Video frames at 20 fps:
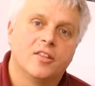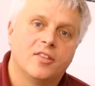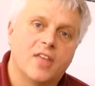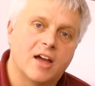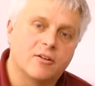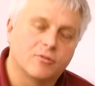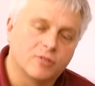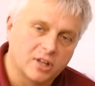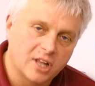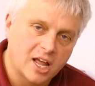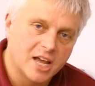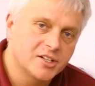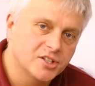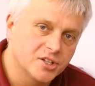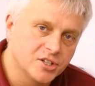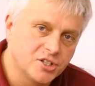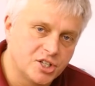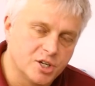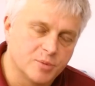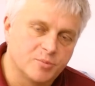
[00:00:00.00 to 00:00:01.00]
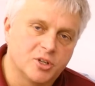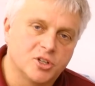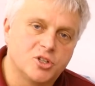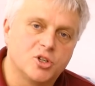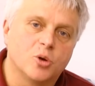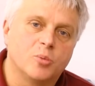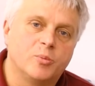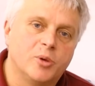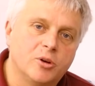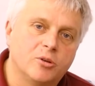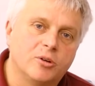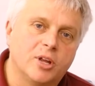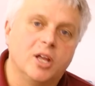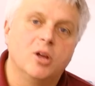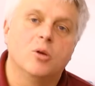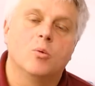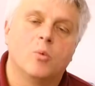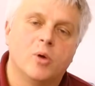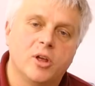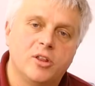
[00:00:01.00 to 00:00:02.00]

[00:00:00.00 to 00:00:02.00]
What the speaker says: that relationship that you're building